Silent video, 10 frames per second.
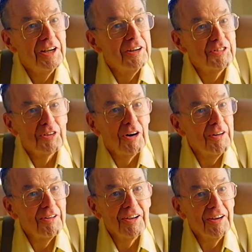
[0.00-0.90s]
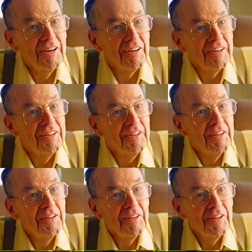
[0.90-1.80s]
It's all there,
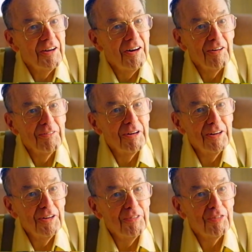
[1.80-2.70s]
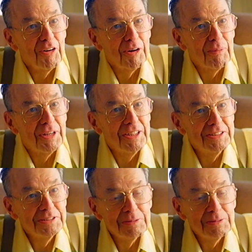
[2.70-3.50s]
all ready for me.